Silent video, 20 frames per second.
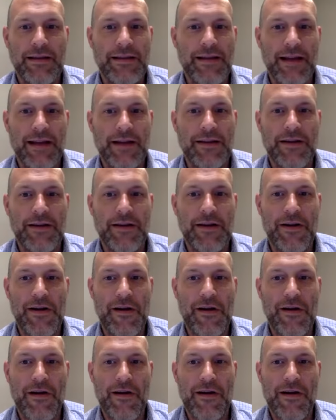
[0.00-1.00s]
Not yes, good sir. at
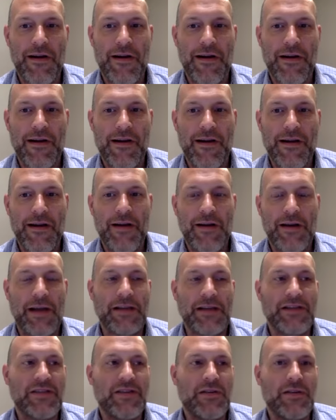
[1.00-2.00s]
all.
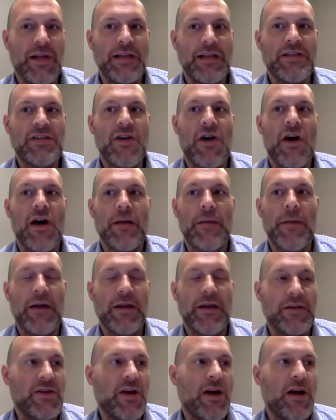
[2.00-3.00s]
Okay, so let's talk
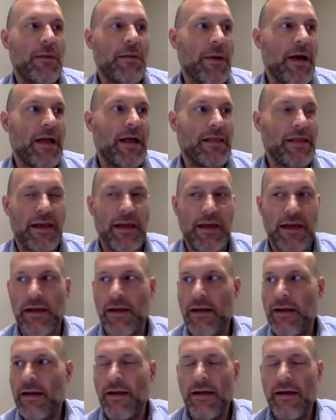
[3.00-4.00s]
about you talk about
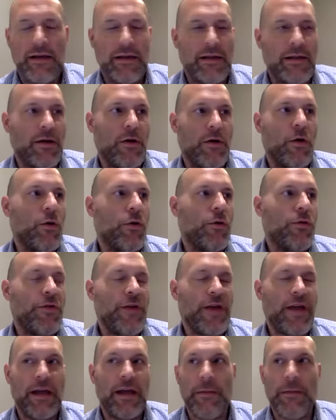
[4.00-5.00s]
the the whole
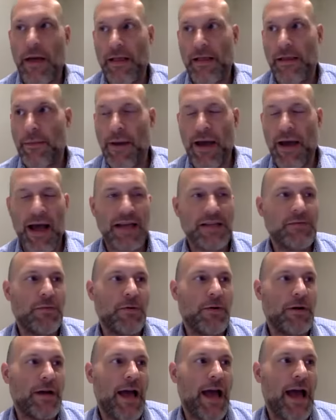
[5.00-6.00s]
thing about the
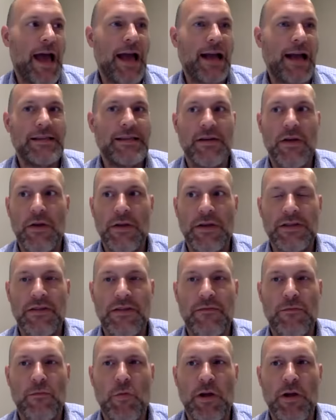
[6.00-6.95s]
password hacks and all this stuff.